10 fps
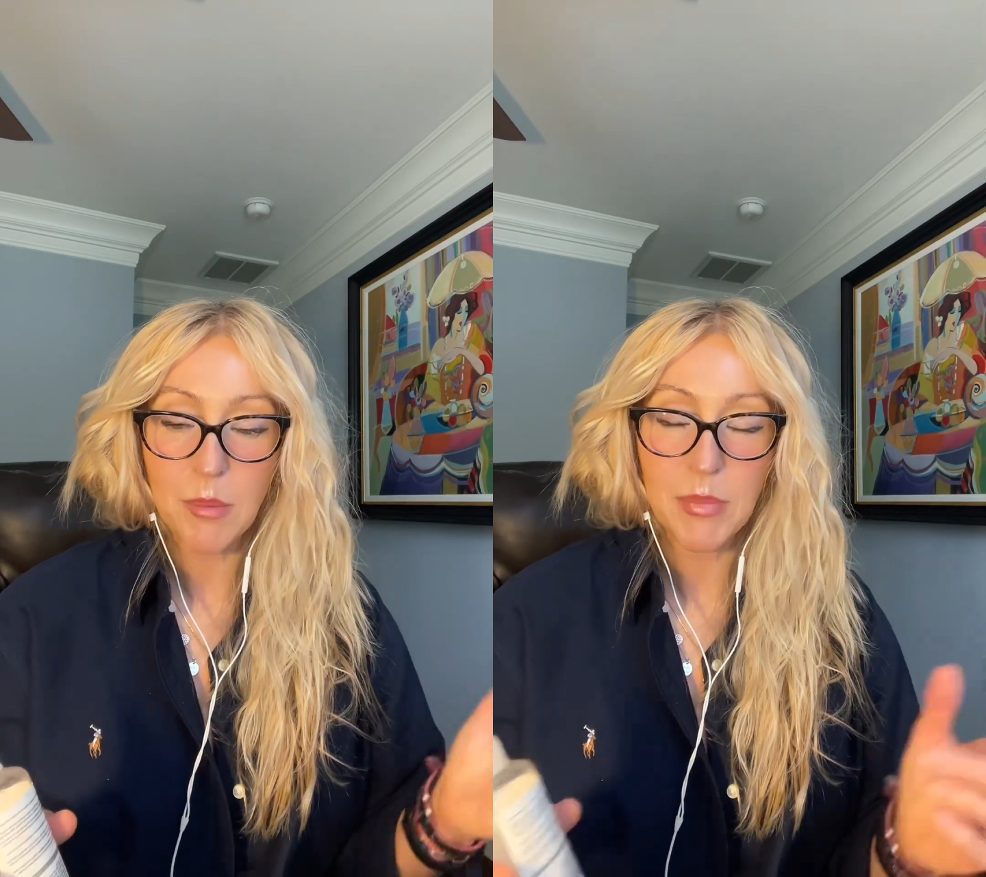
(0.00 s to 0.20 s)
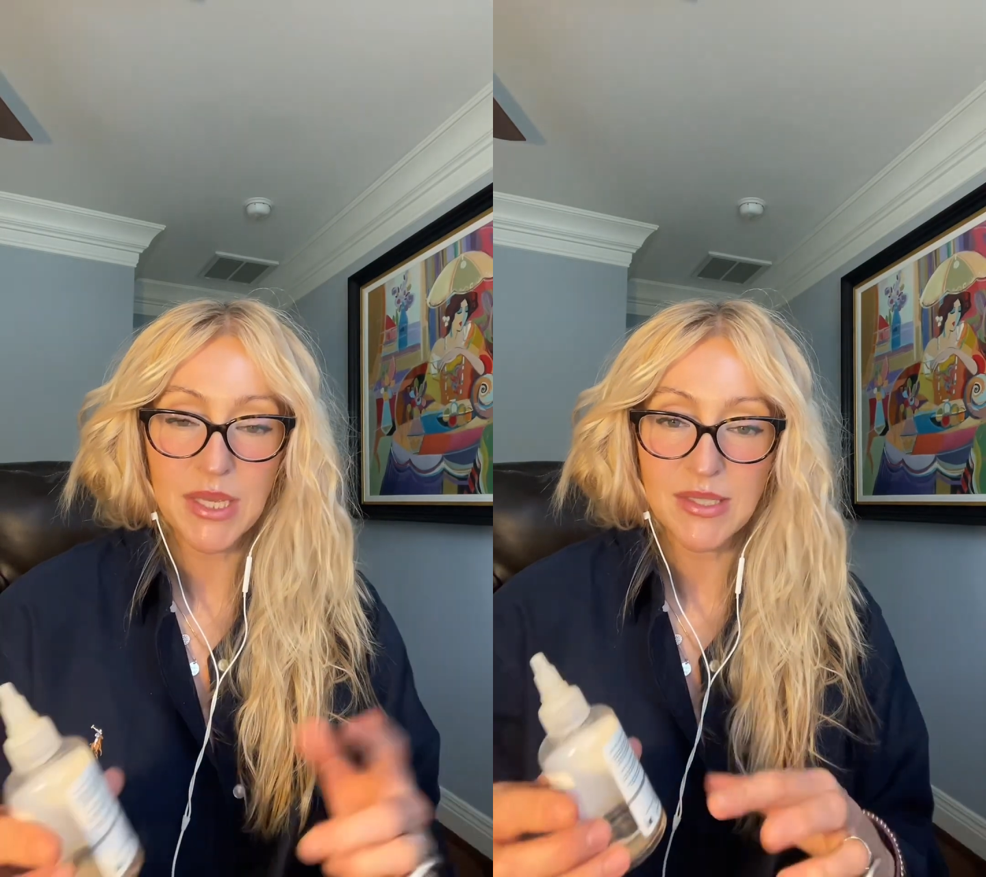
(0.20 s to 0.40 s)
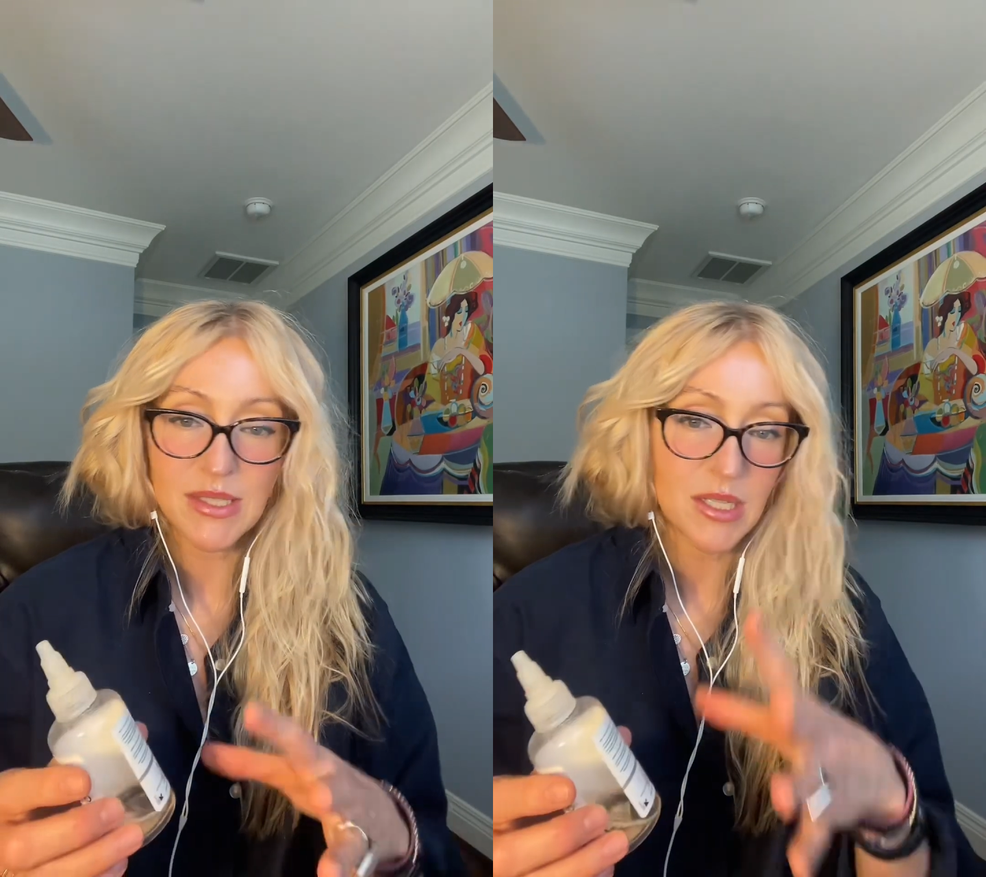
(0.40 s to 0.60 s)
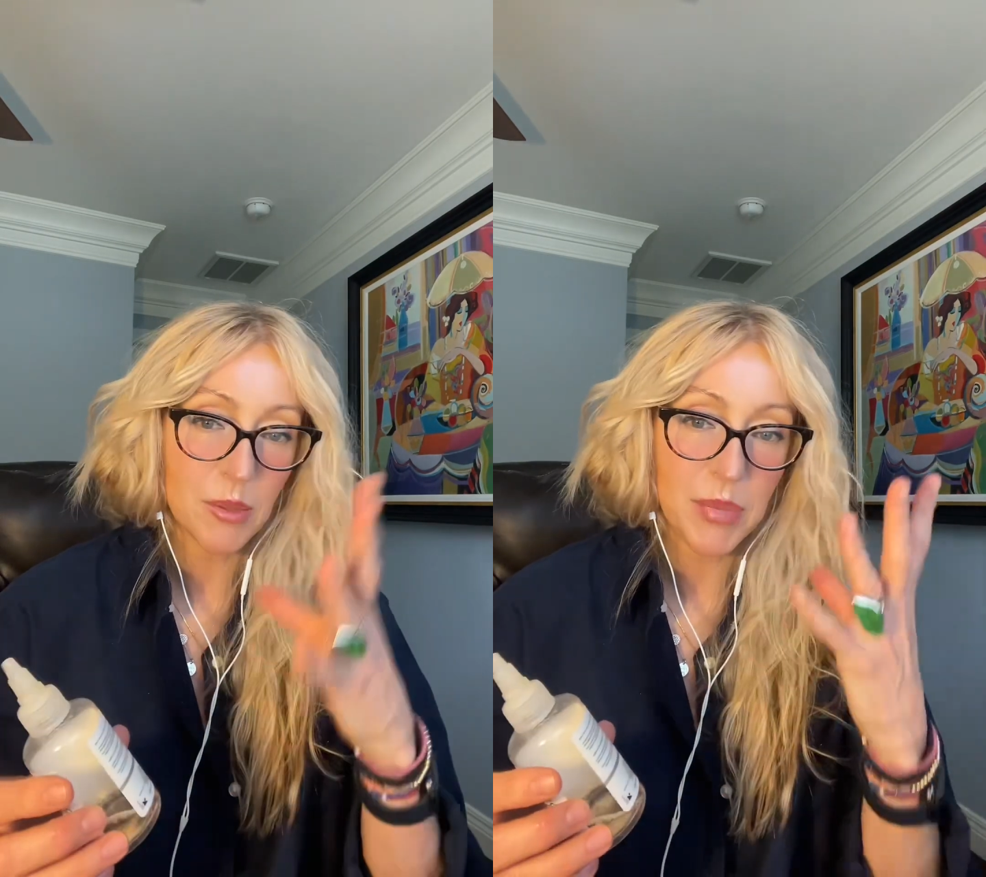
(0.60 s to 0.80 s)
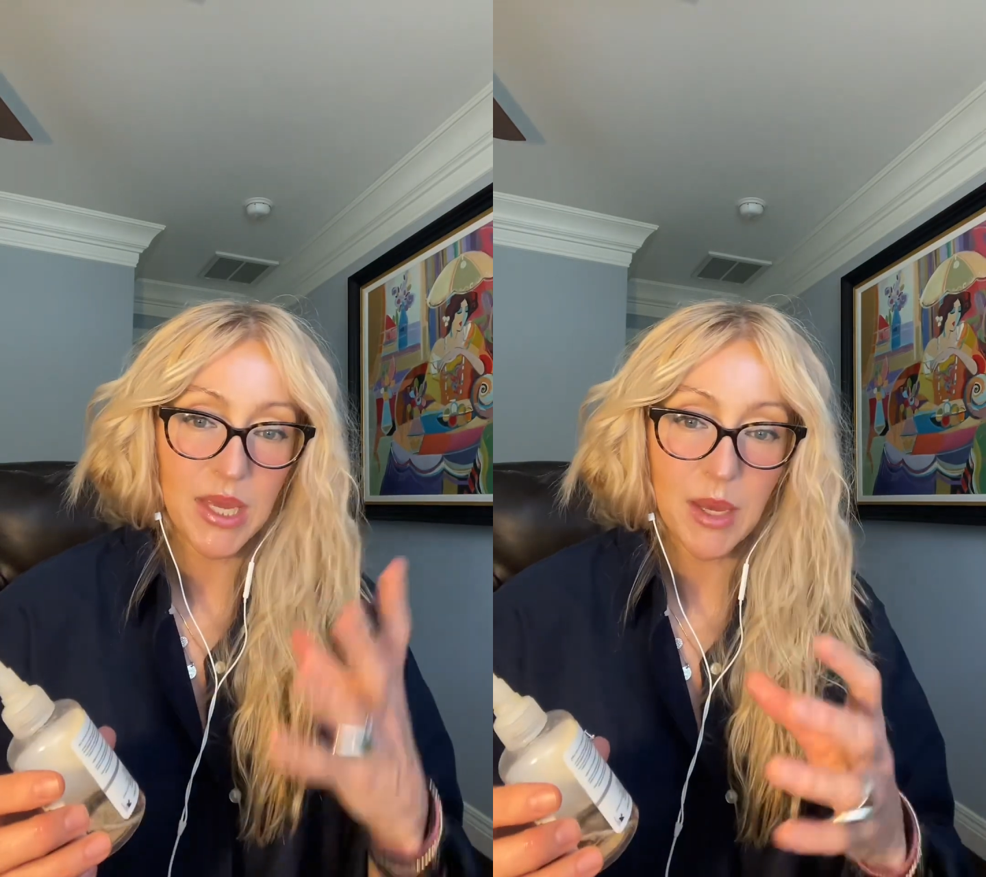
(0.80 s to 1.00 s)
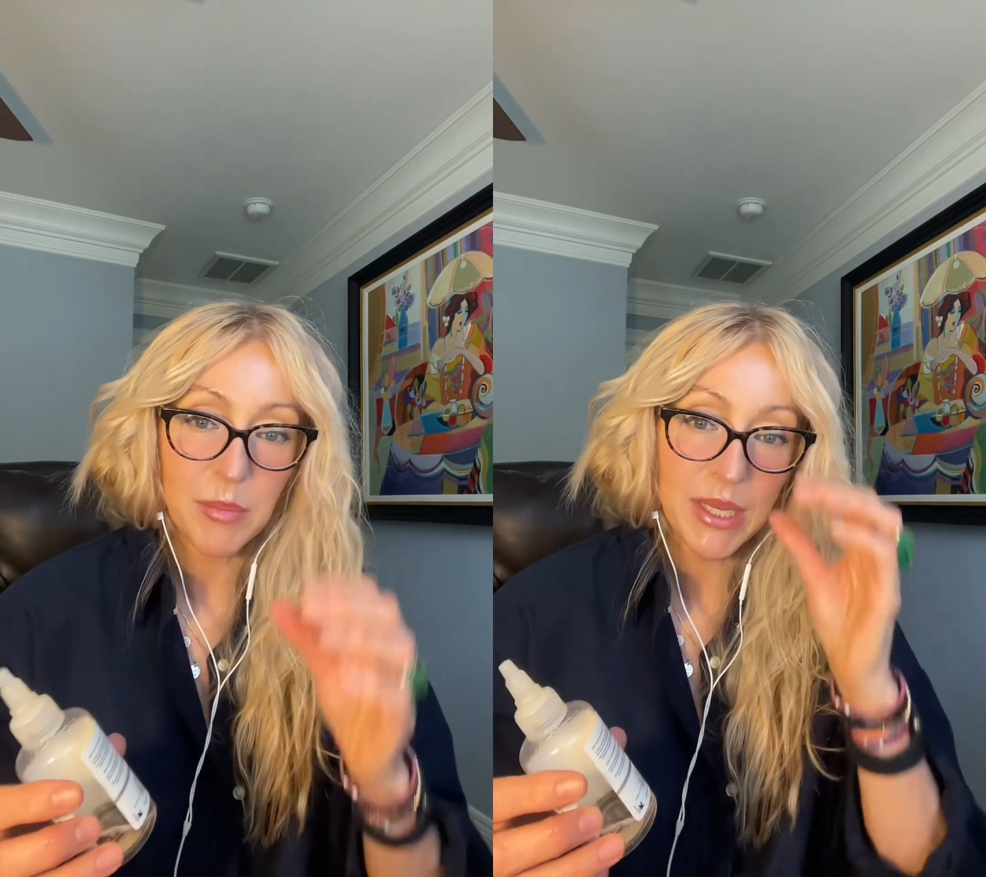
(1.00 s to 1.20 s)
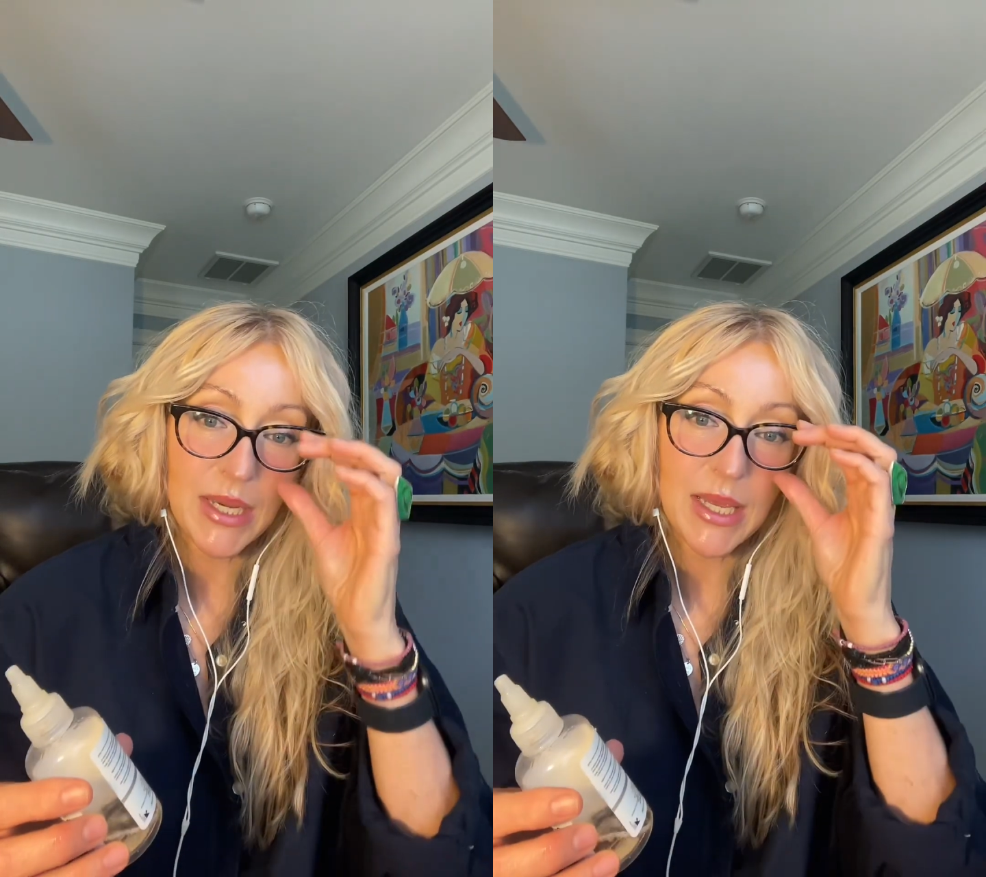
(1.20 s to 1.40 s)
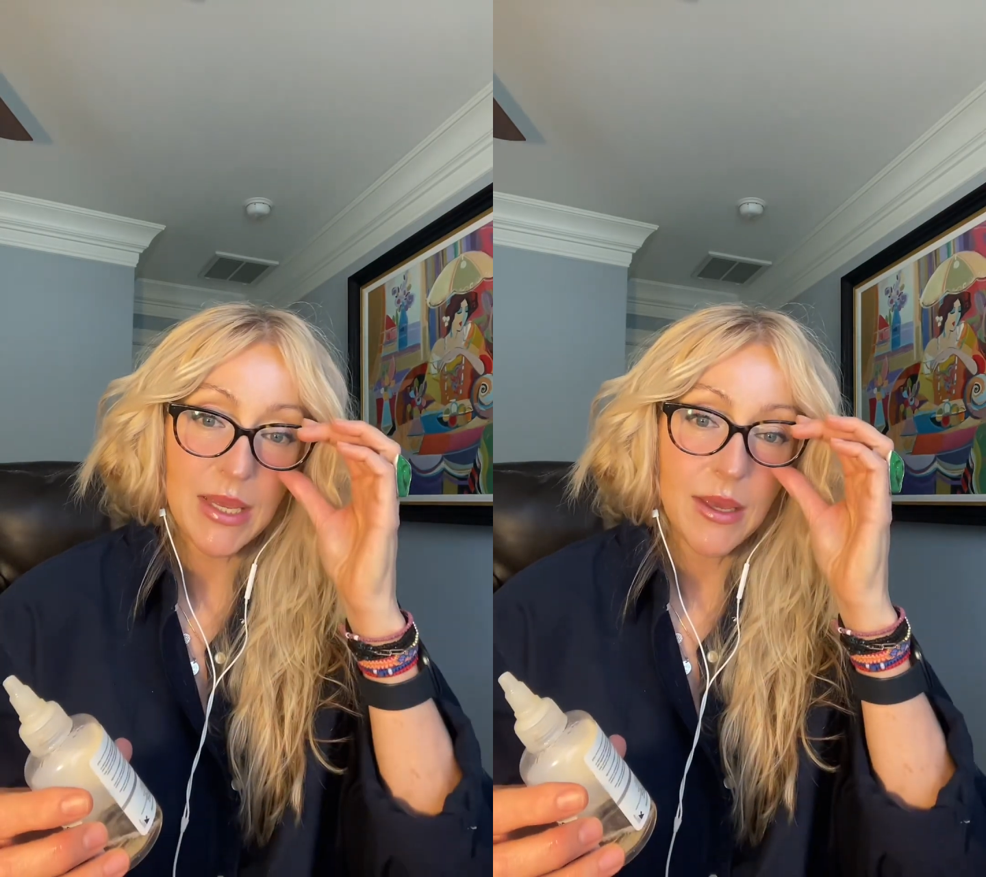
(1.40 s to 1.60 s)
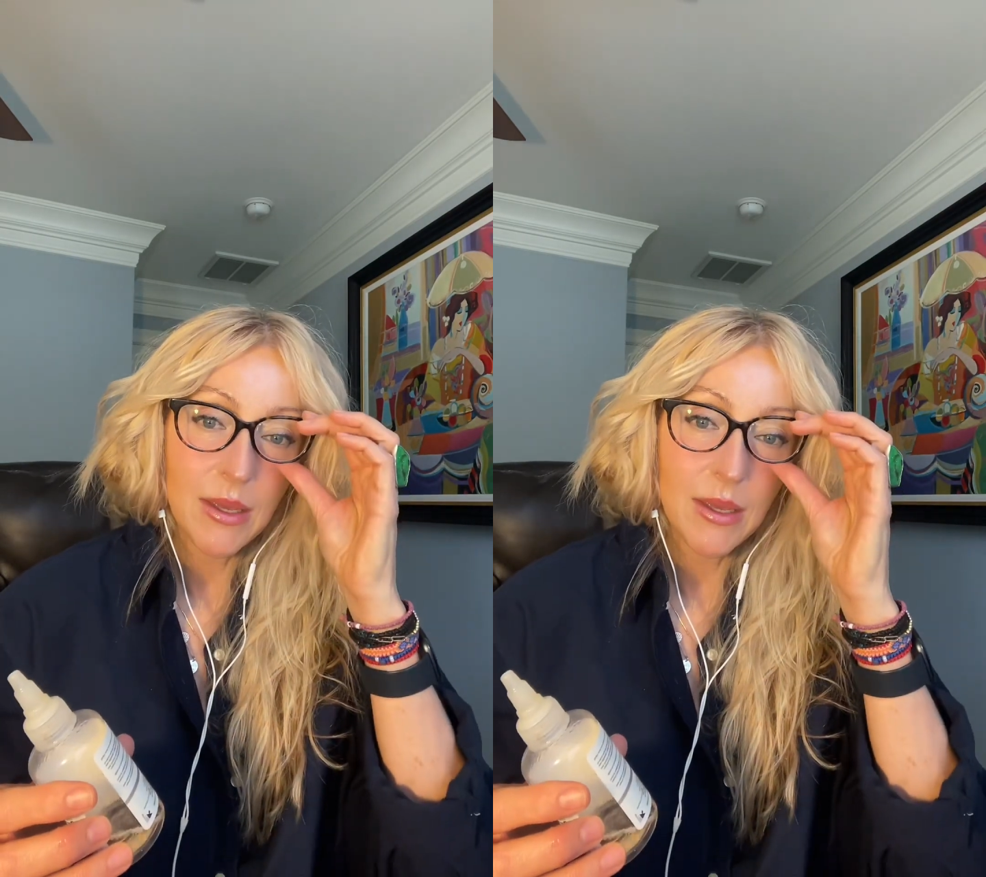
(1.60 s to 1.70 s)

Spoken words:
because it's going to pick up any